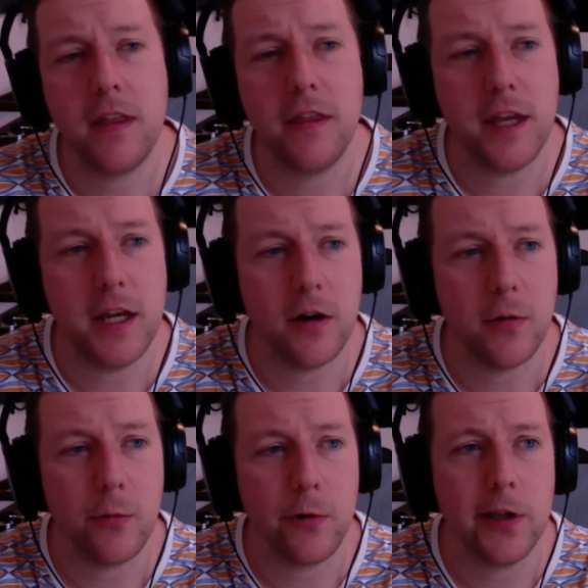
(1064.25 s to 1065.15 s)
They are
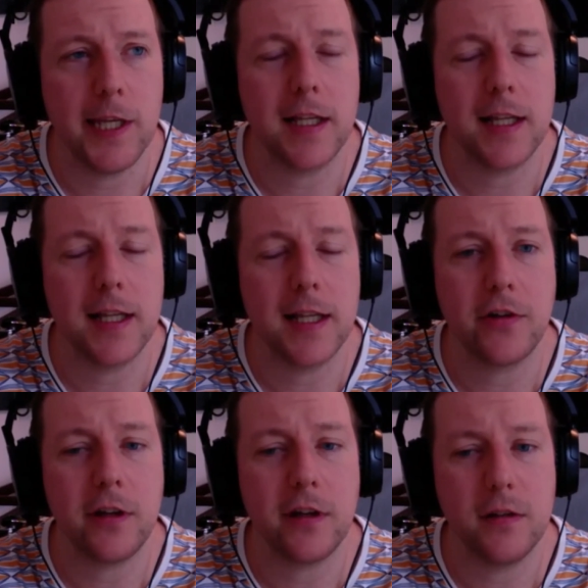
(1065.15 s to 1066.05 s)
really
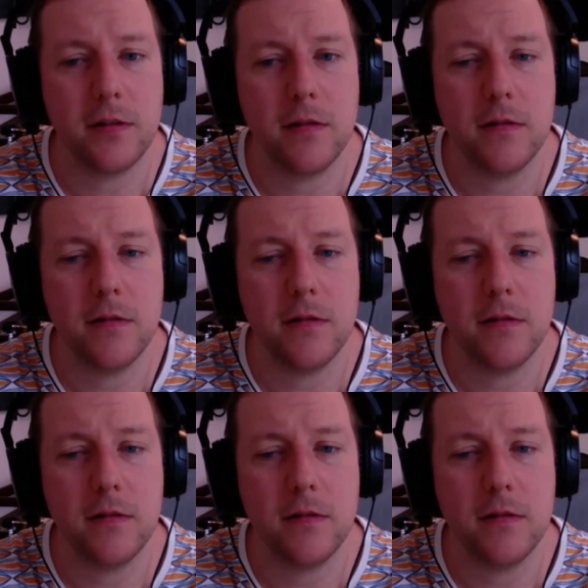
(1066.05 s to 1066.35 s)
classic,